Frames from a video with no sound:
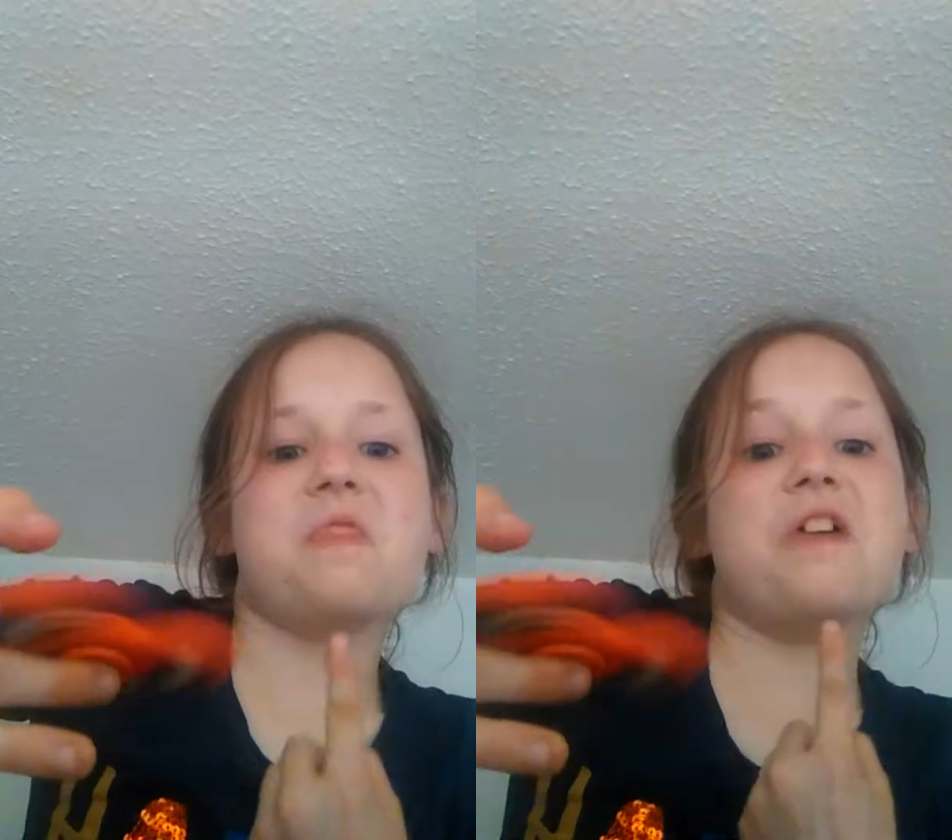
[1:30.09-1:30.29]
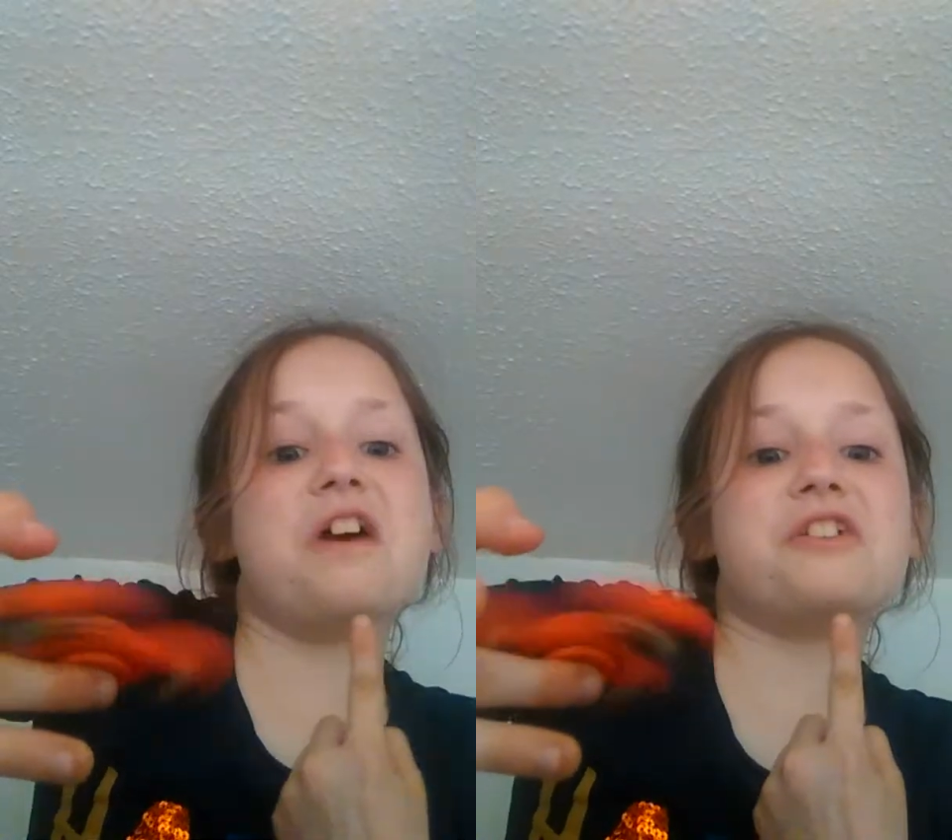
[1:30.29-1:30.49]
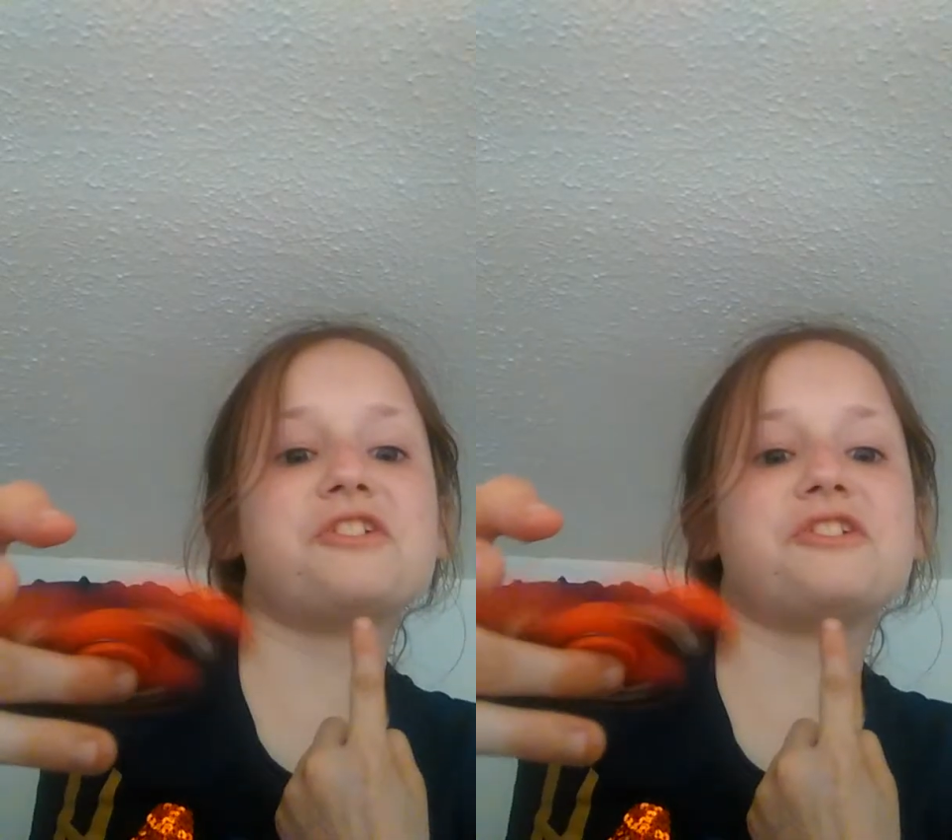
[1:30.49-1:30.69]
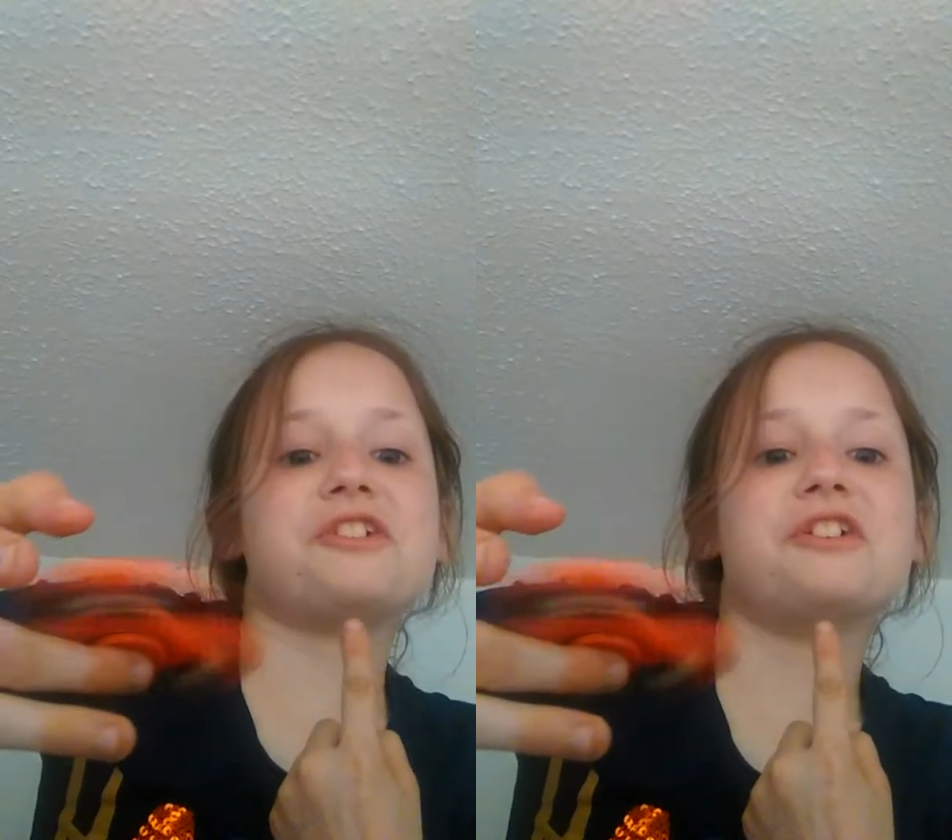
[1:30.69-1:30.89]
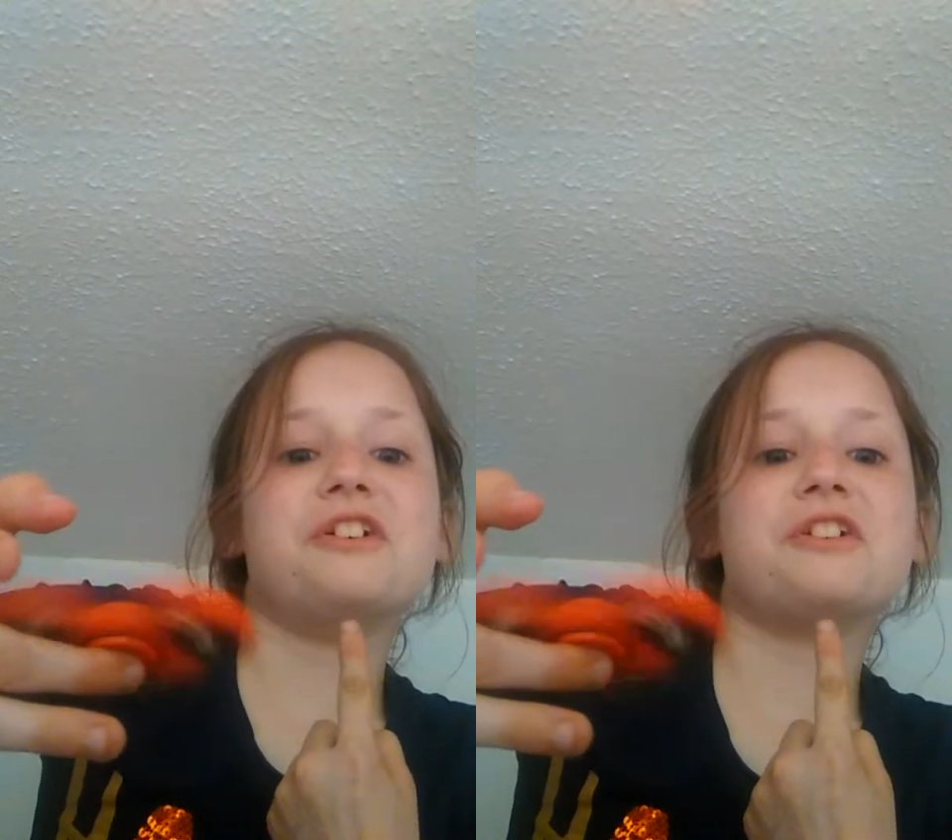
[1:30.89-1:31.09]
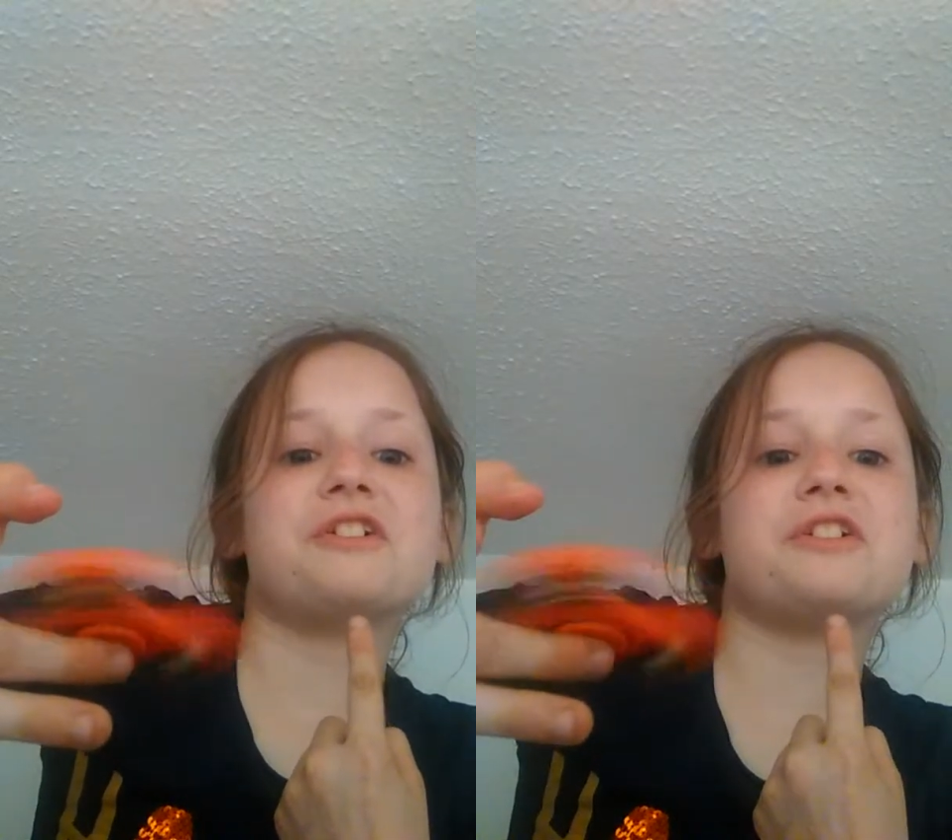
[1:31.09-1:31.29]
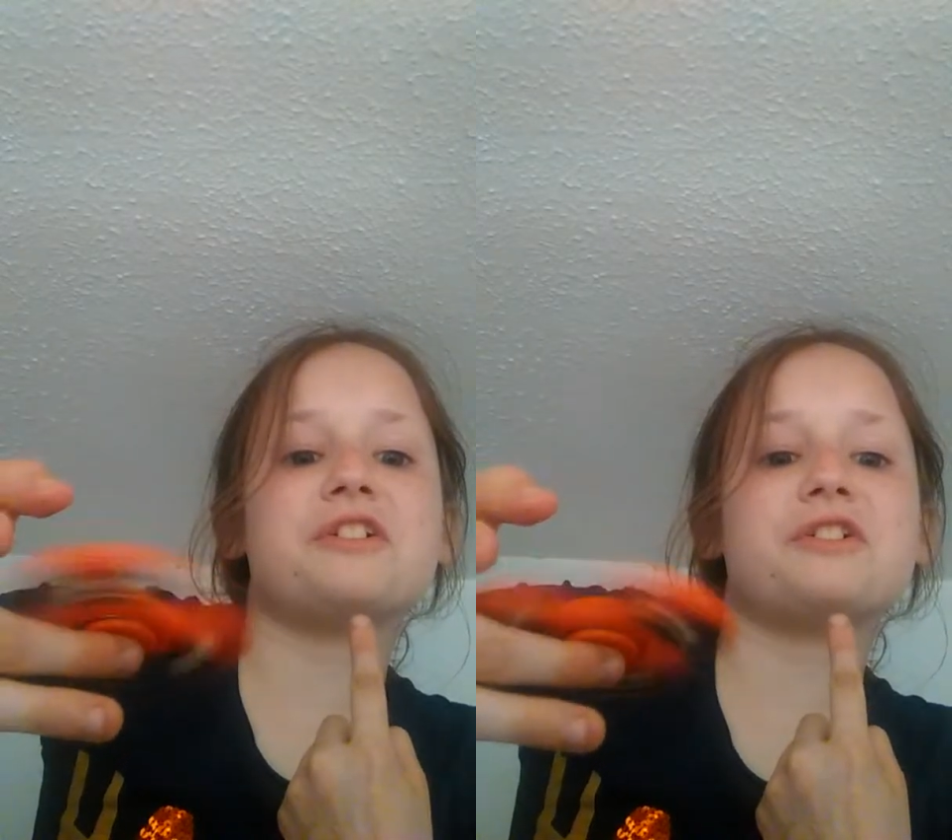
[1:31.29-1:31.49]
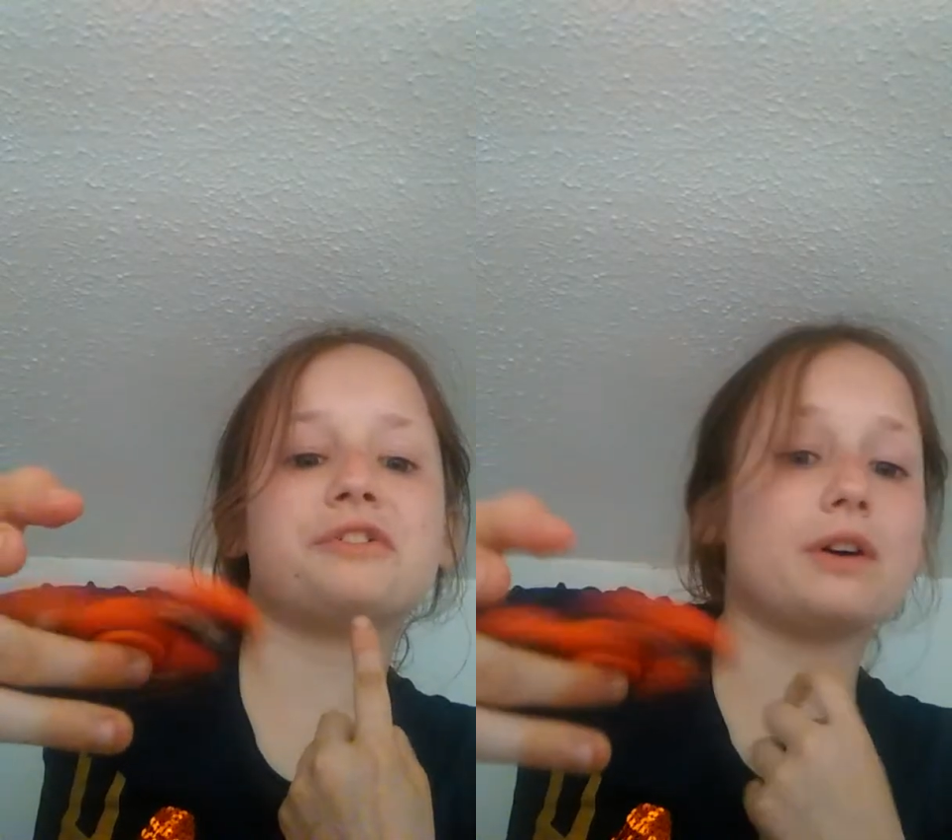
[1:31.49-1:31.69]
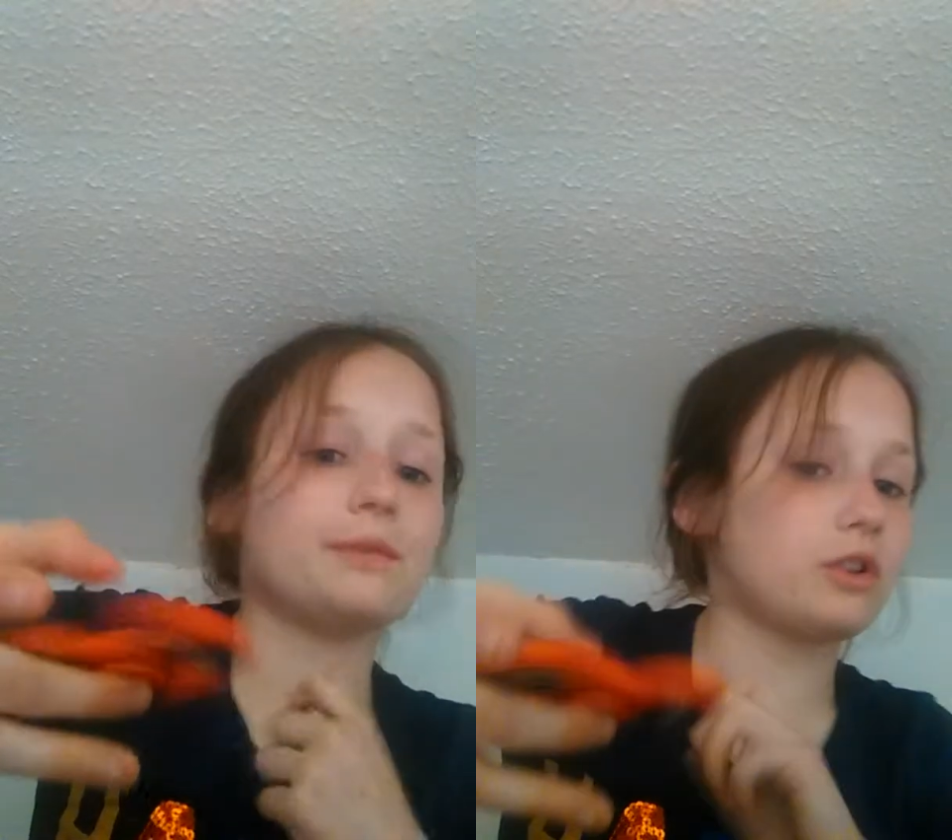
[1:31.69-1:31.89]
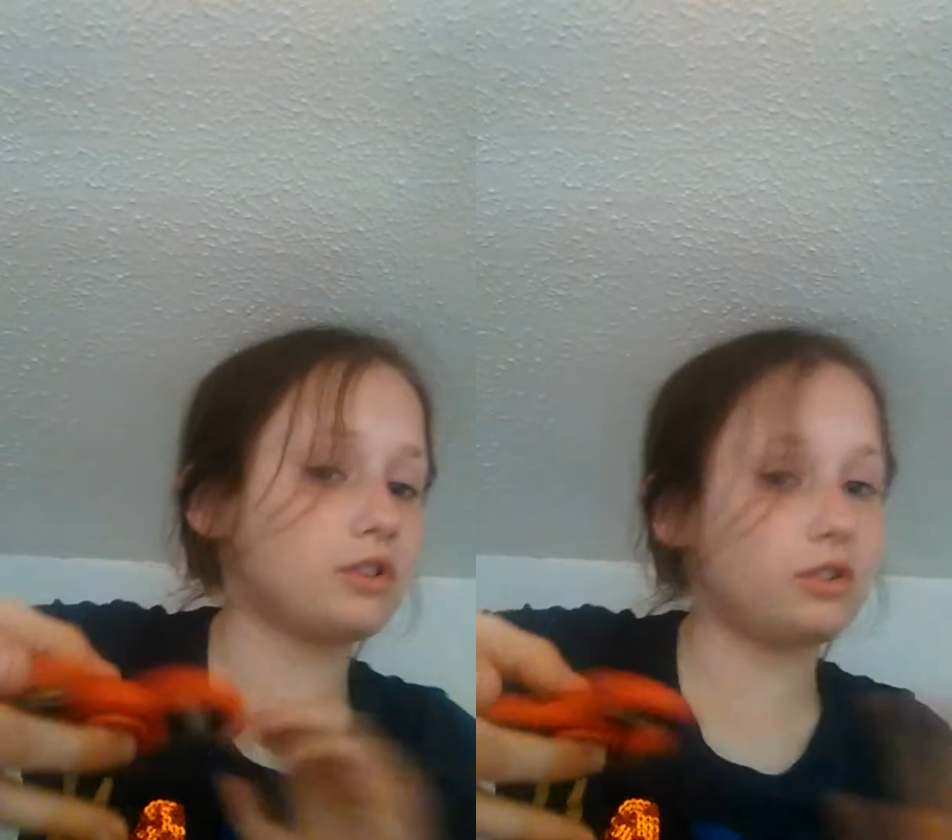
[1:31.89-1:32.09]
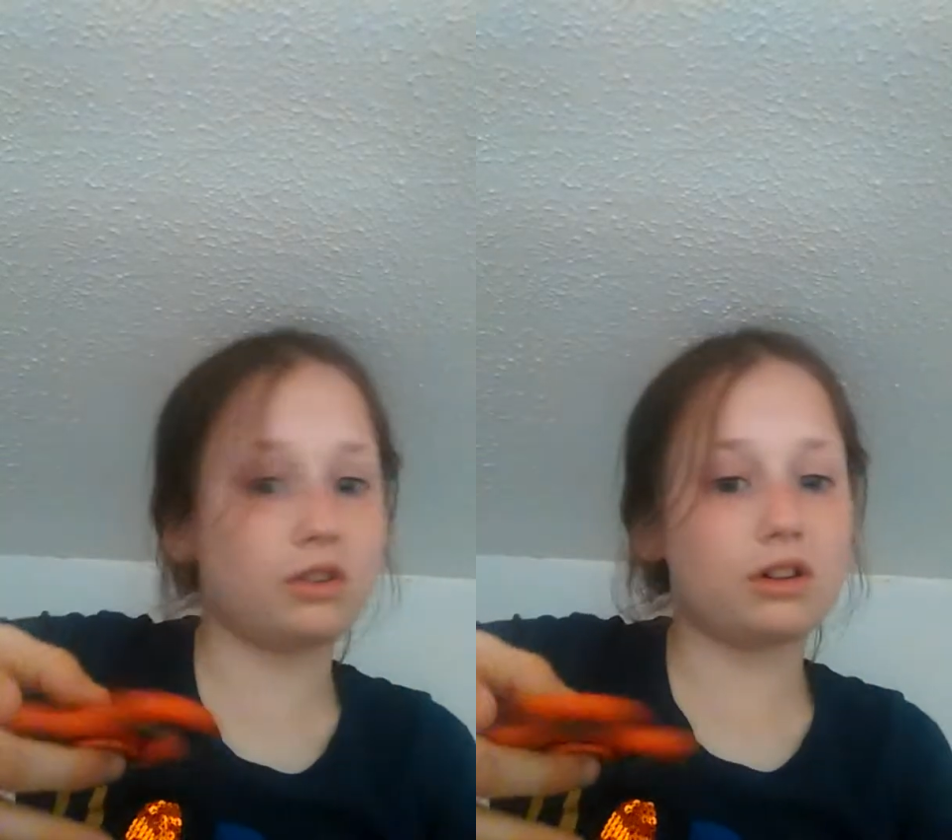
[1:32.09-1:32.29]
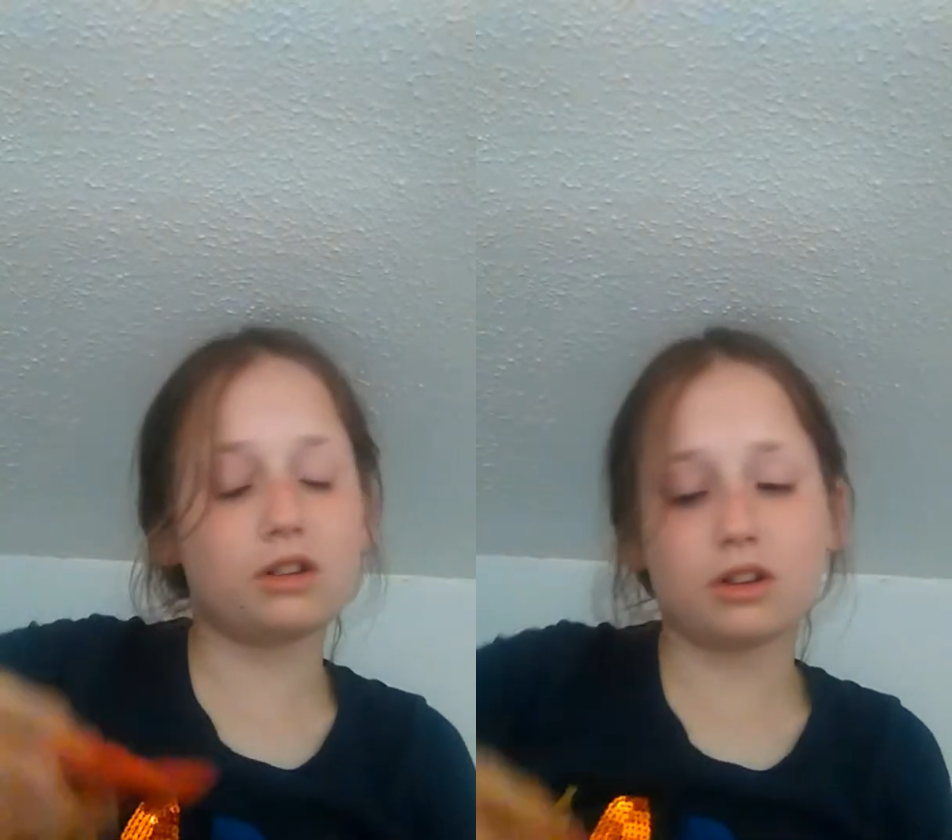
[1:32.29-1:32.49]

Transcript: this. No, I'm not going to do that.